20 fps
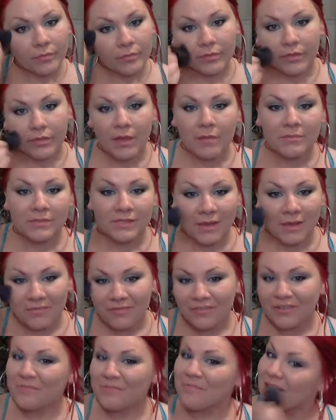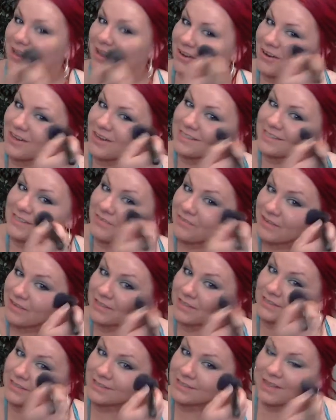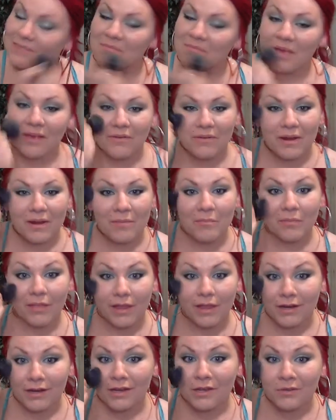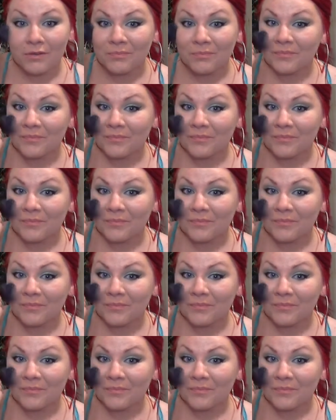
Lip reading: Thumbs up for my crazy faces I make when I'm blending.